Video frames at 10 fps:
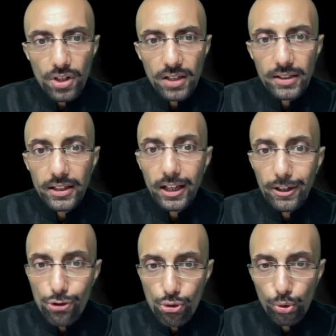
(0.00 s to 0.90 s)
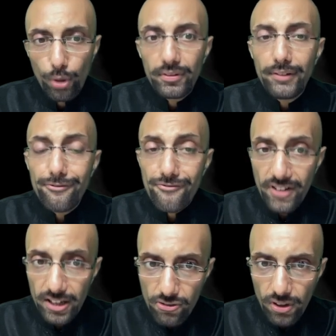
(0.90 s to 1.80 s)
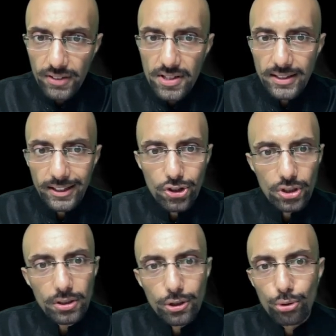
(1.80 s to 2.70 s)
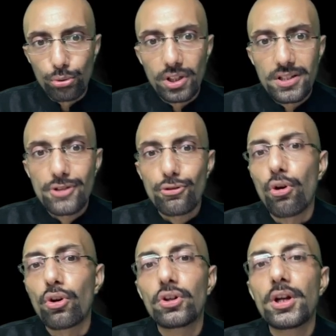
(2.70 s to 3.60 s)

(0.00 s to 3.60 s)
under the control of the federal legislature? No, this is wrong.